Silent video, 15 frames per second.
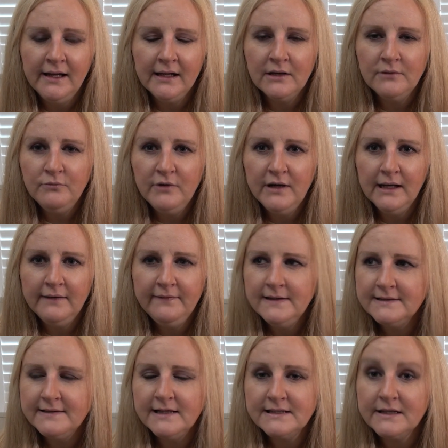can really,
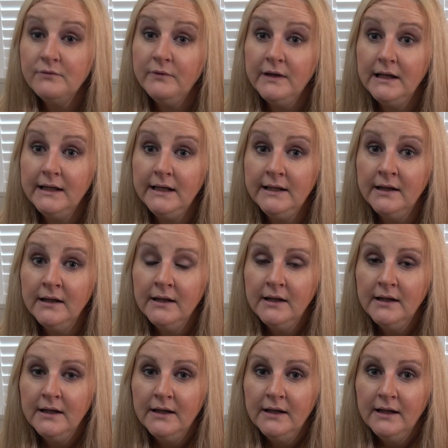these things can really
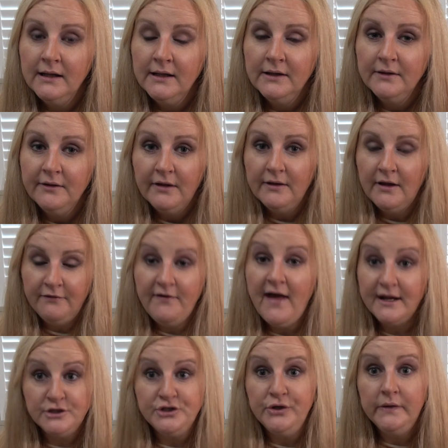
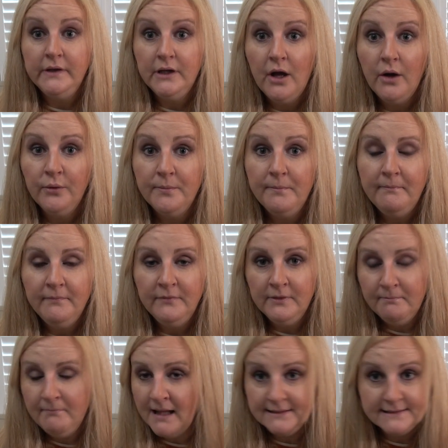affect you,
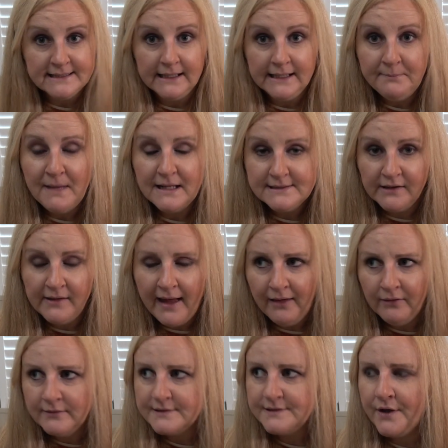mentally, mental
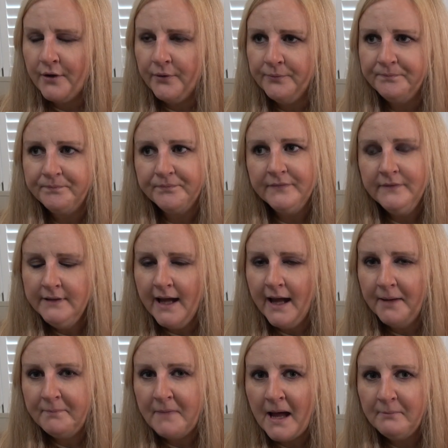health. So
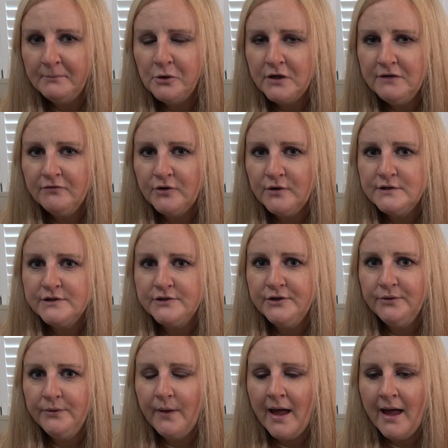yeah, I'm looking forward
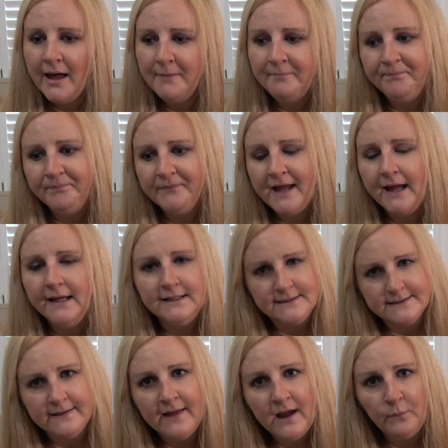to getting
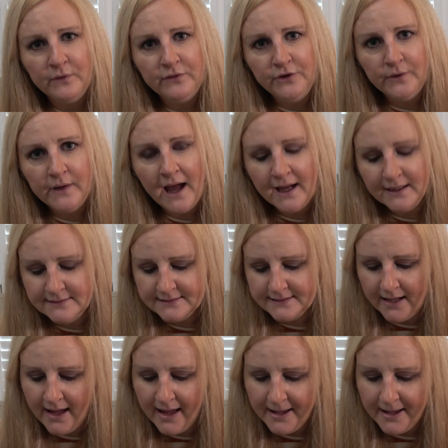into that with you guys.